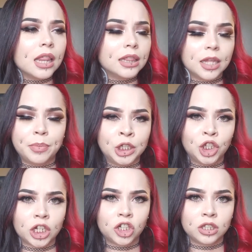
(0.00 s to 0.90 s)
lip
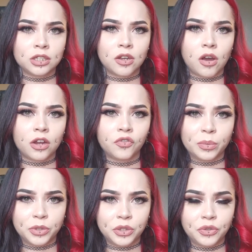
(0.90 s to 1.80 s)
injections on
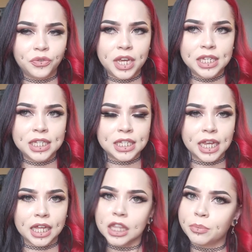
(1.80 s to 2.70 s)
from Too Faced. It's
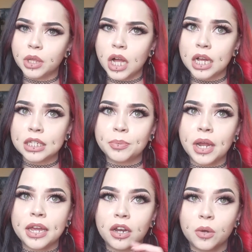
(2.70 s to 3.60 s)
like a lip gloss, but
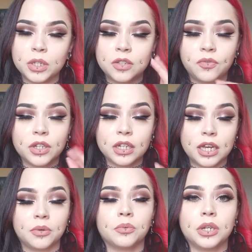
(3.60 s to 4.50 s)
I can always feel it
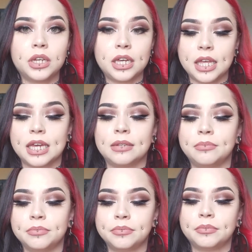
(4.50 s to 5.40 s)
like really like
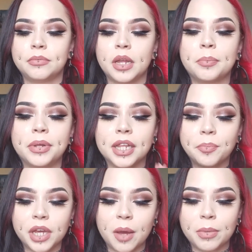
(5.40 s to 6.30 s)

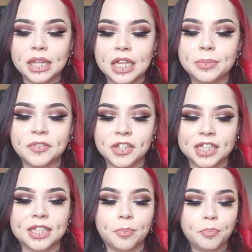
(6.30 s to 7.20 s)
plumping up my lips. I think
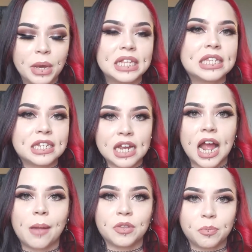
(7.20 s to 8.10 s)
like the best
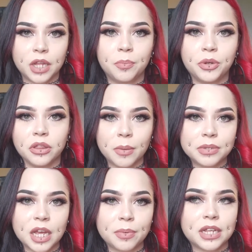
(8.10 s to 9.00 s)
time to plump your
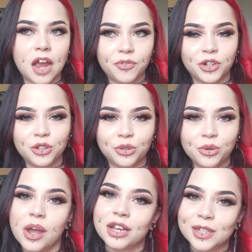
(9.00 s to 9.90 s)
lips up is after
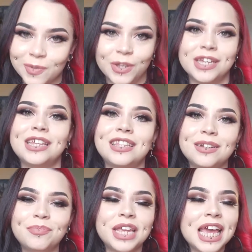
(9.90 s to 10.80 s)
you exfoliate
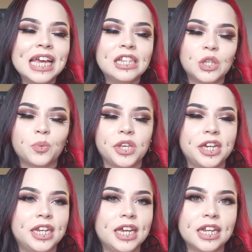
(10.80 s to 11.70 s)
them. It's really
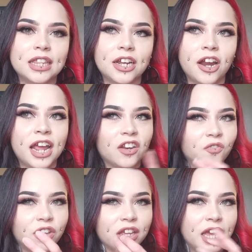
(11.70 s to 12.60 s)
gonna get in there, and I can
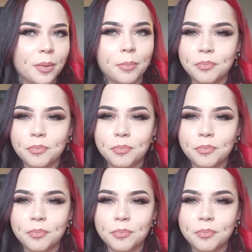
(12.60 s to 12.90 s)
feel it like